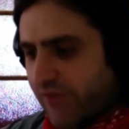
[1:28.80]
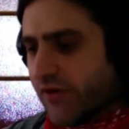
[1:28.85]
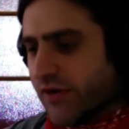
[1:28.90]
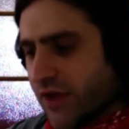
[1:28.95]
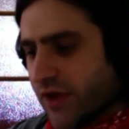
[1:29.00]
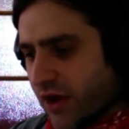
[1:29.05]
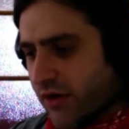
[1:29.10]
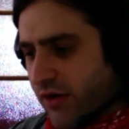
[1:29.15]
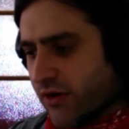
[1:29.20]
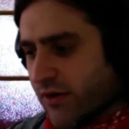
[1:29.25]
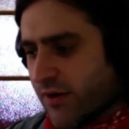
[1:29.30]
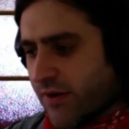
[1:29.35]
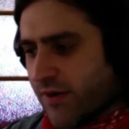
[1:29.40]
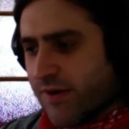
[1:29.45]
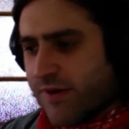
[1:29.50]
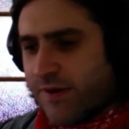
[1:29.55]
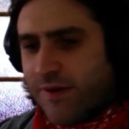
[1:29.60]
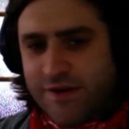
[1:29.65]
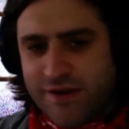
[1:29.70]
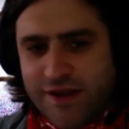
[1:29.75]
even though...
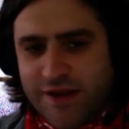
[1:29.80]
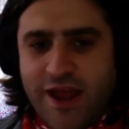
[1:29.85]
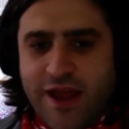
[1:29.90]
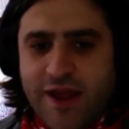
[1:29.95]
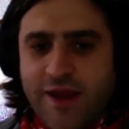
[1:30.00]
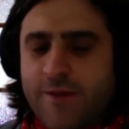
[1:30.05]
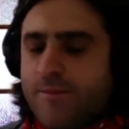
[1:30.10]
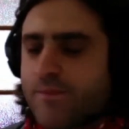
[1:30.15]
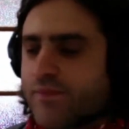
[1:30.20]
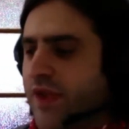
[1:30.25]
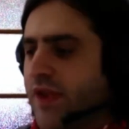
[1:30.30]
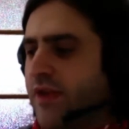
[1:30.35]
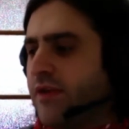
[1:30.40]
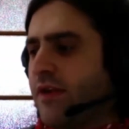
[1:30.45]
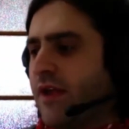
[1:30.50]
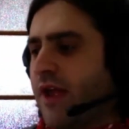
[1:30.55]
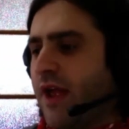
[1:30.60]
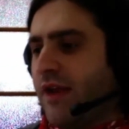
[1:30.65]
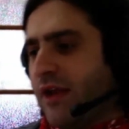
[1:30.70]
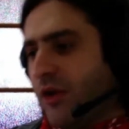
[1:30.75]
Yeah,
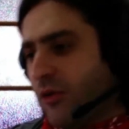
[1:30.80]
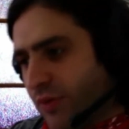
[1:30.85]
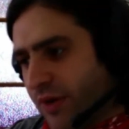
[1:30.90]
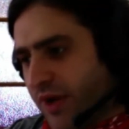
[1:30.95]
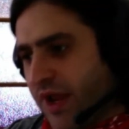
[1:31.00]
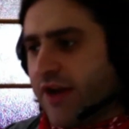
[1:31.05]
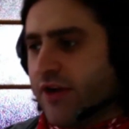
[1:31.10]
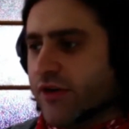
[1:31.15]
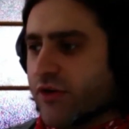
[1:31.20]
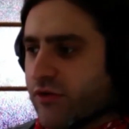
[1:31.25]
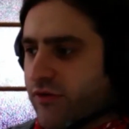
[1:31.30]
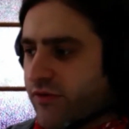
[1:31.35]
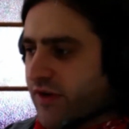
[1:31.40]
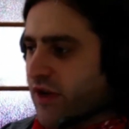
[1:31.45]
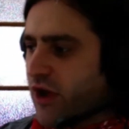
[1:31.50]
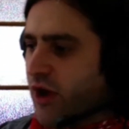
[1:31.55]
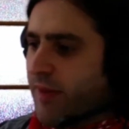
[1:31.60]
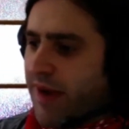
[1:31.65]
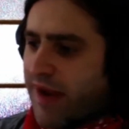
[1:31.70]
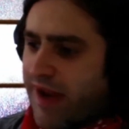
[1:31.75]
and he'll bring out a new
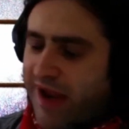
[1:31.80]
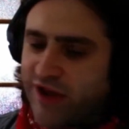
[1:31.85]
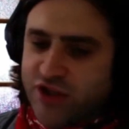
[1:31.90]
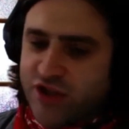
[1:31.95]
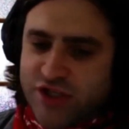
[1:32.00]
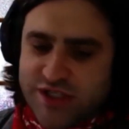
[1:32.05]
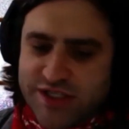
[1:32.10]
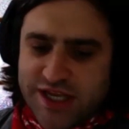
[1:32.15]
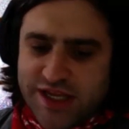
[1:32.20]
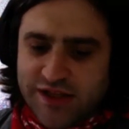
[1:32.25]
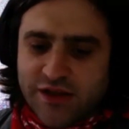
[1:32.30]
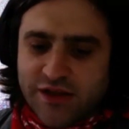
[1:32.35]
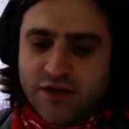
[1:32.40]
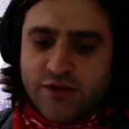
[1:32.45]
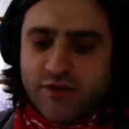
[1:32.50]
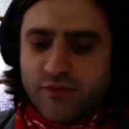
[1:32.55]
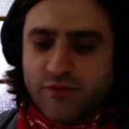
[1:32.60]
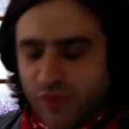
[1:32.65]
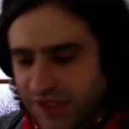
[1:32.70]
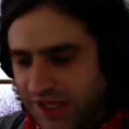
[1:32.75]
video about how she's
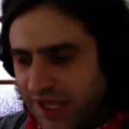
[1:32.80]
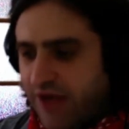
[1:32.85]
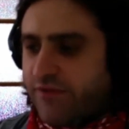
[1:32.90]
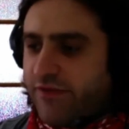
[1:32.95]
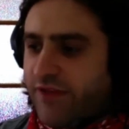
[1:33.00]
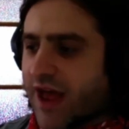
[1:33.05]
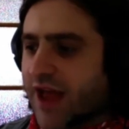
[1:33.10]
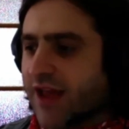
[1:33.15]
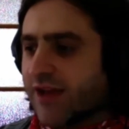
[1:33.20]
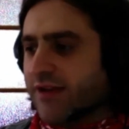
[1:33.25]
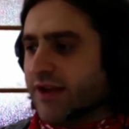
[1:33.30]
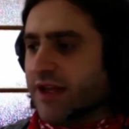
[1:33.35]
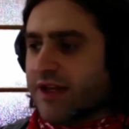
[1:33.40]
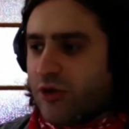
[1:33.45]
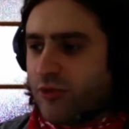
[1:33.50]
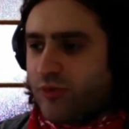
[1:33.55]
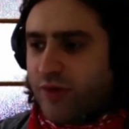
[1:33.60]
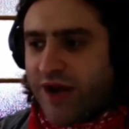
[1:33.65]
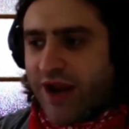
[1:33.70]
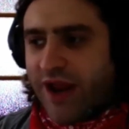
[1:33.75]
Hitler and we love that. And then
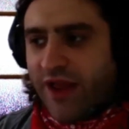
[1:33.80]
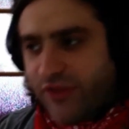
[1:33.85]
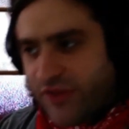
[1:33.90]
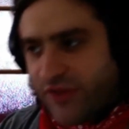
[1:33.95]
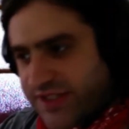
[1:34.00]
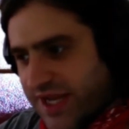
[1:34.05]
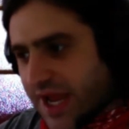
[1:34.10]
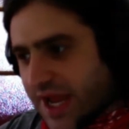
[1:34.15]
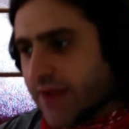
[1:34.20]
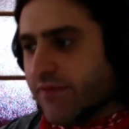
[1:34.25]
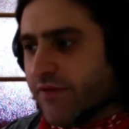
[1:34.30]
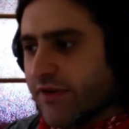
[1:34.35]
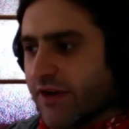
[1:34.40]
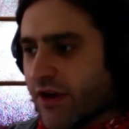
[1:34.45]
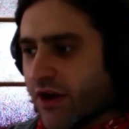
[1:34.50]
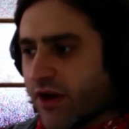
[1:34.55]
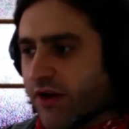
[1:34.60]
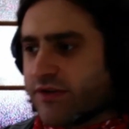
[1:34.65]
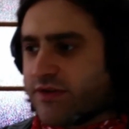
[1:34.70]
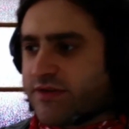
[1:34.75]
he'll bring out the same
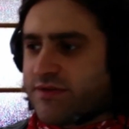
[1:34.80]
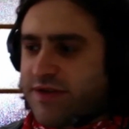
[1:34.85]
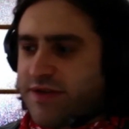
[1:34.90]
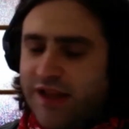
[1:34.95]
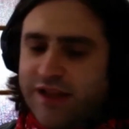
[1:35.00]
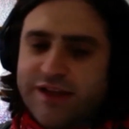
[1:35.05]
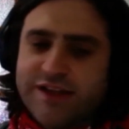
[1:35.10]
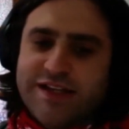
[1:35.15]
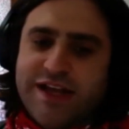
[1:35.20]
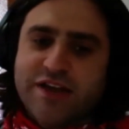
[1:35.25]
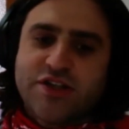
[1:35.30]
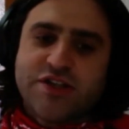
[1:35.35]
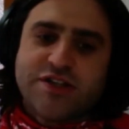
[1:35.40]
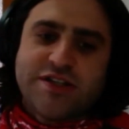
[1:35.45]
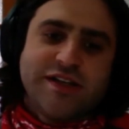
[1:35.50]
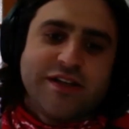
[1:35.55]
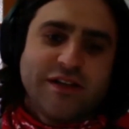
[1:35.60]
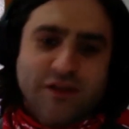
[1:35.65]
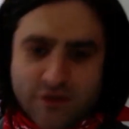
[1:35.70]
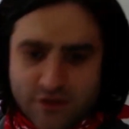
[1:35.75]
video telling us how she's
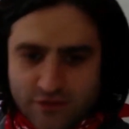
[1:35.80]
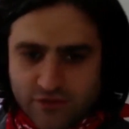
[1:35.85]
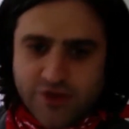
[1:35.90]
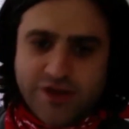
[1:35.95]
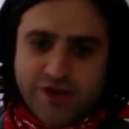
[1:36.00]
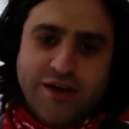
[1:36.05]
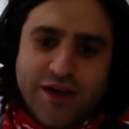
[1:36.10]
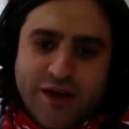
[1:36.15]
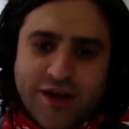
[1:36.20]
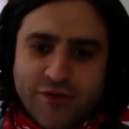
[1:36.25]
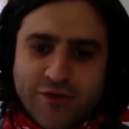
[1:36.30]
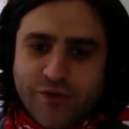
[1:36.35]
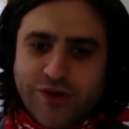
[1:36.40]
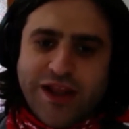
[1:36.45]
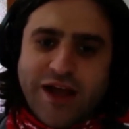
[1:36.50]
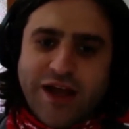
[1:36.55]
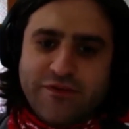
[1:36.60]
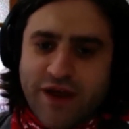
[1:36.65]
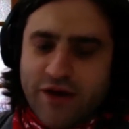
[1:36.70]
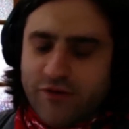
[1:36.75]
Hitler and we
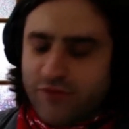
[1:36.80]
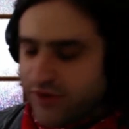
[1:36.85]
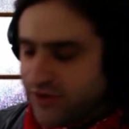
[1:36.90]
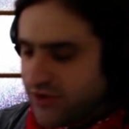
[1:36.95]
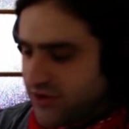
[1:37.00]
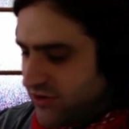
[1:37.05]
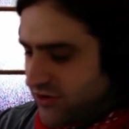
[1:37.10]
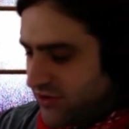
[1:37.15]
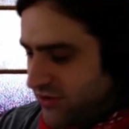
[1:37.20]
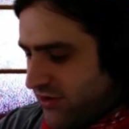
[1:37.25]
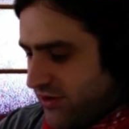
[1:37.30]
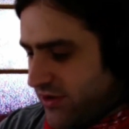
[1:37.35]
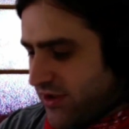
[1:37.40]
love that one too.